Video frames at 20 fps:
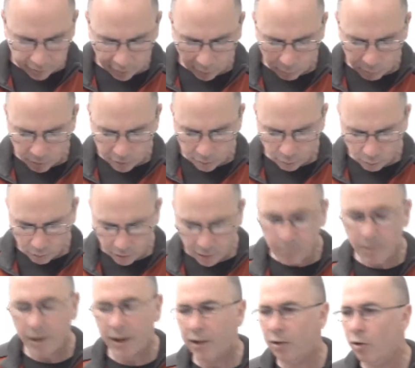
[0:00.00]
so we're talking
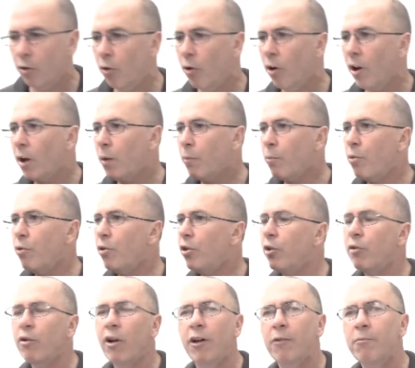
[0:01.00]
about your putting
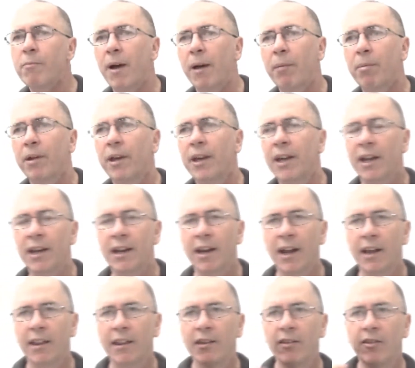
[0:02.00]
your own mapping in.
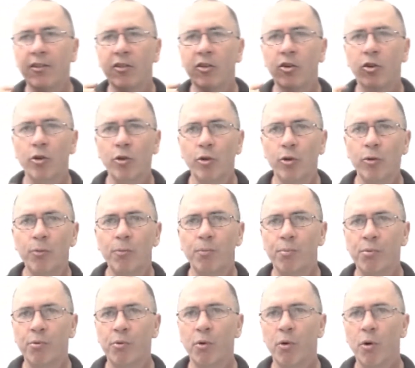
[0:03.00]
Now there's two
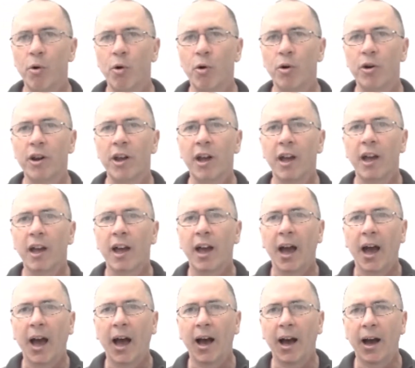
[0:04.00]
broad
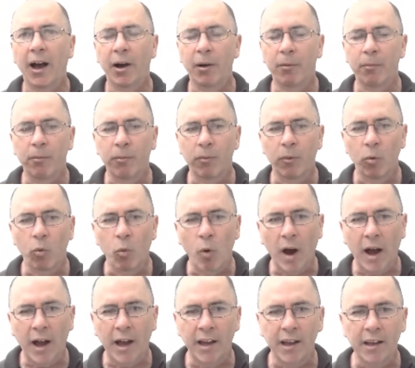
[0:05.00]
um,
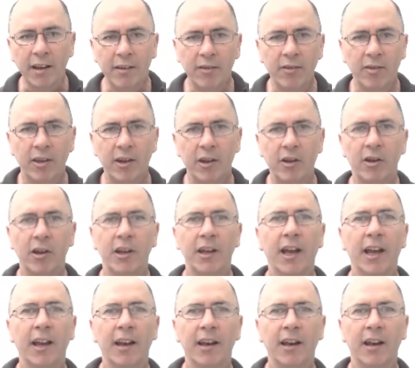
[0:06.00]
ways that you can
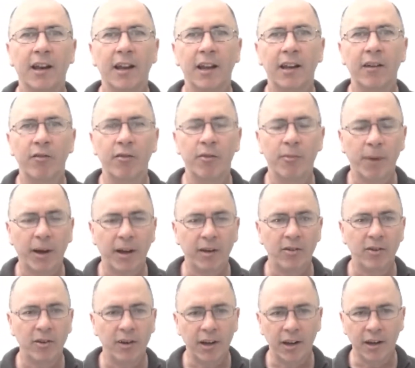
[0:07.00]
get
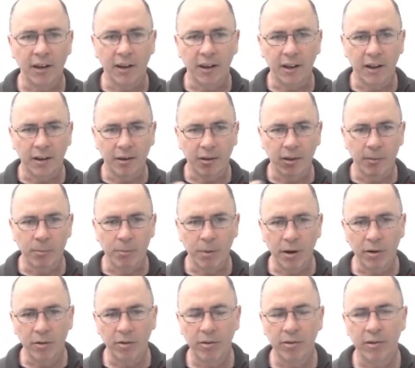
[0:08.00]
information in. They're
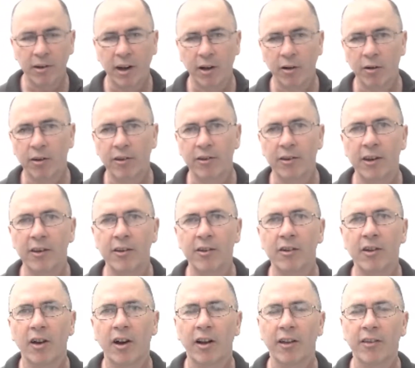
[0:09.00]
both known as
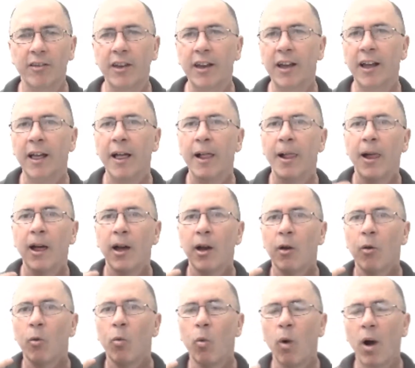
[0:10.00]
digitising.
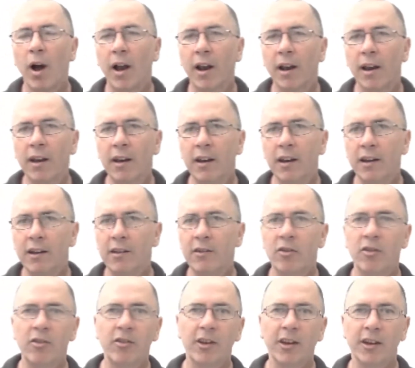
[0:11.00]
One is
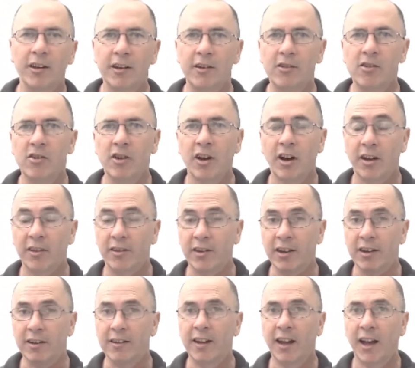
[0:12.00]
using a
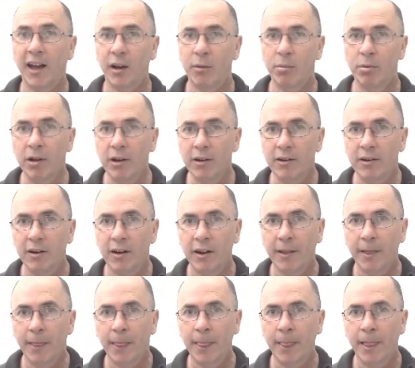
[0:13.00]
digitising tablet
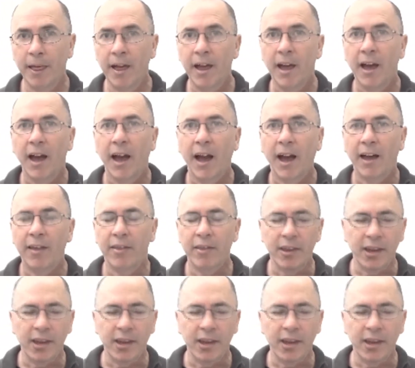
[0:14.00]
and